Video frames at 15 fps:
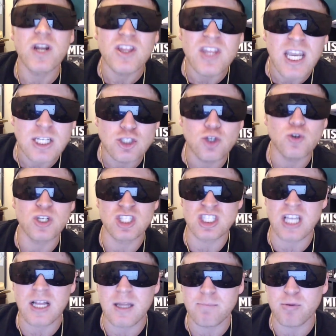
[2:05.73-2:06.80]
did they do to
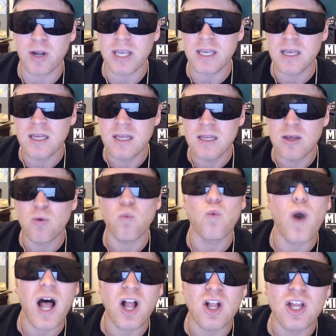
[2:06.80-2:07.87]
celebrate?
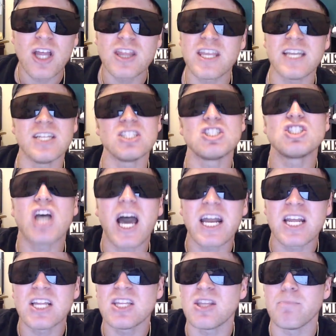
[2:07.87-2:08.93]
Well, they
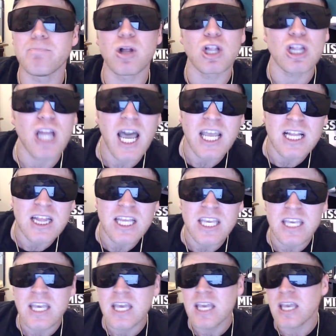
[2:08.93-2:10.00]
decided to
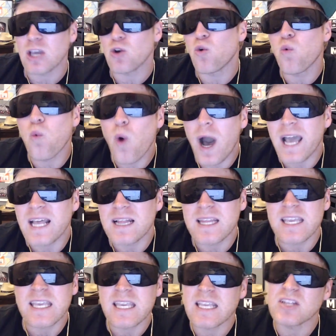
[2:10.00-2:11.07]
politely
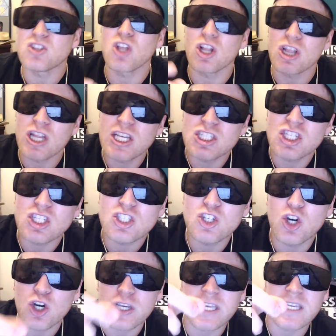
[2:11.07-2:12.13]
quietly eat delicious
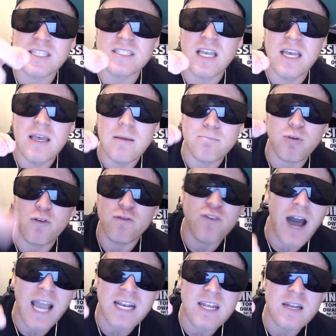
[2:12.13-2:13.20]
cookies
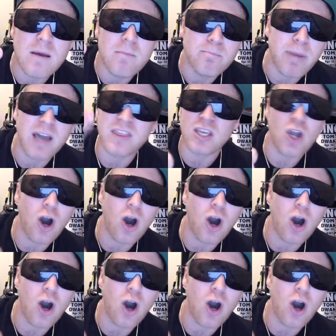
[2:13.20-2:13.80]
provided by the